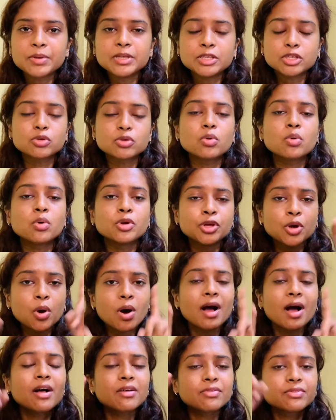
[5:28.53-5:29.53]
So your
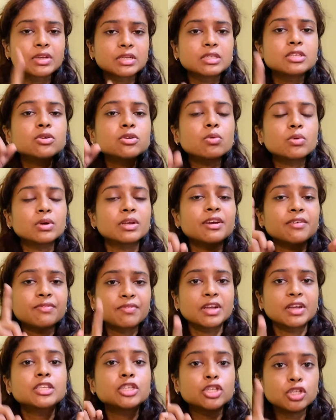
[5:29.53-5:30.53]
health doesn't only
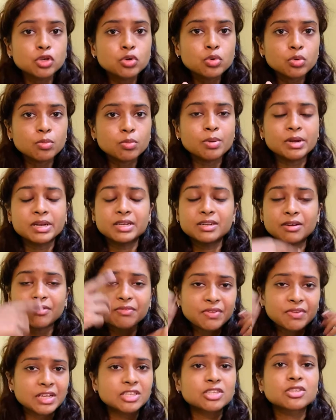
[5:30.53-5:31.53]
affect you, but it
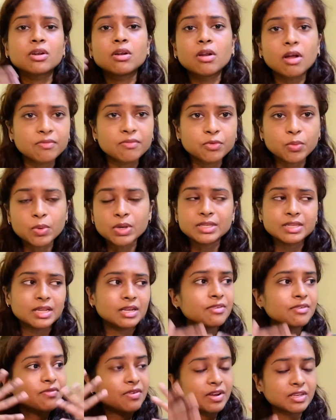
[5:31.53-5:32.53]
affects your loved ones and
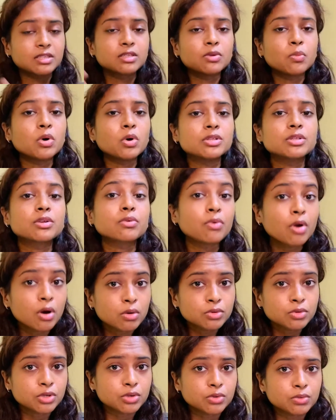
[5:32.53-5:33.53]
affects the ones
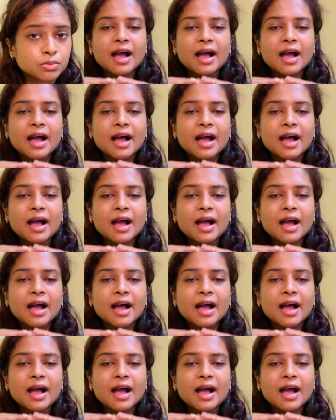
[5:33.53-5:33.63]
around you.